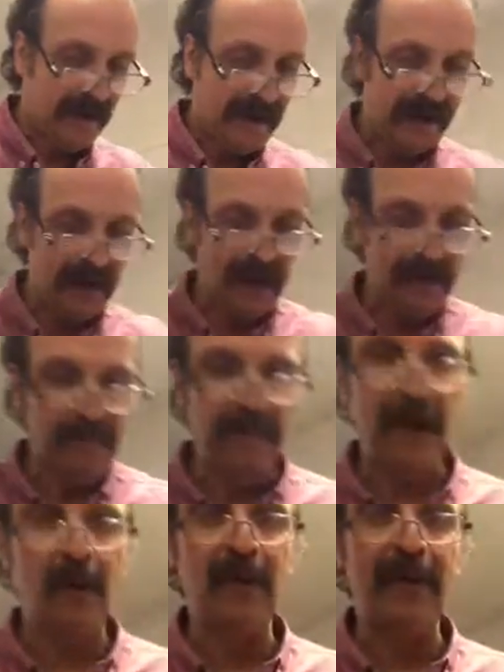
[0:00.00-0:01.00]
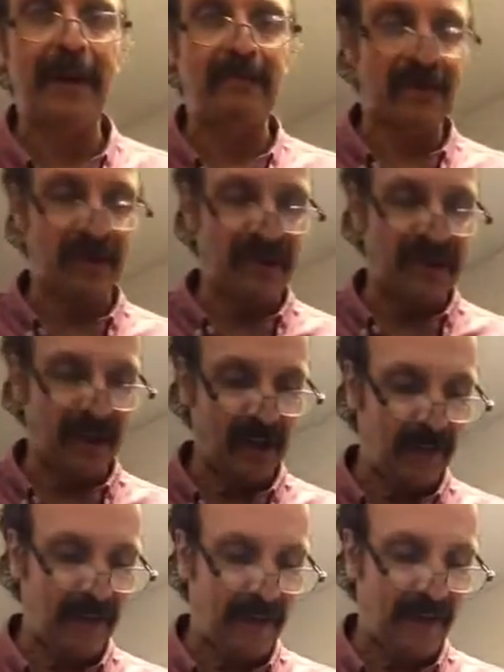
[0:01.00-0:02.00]
bear with me. I'm still using a
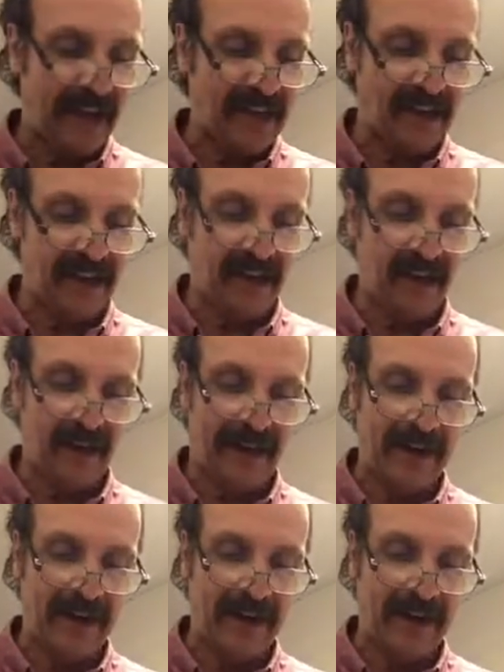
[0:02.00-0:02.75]
little bit of plastic here.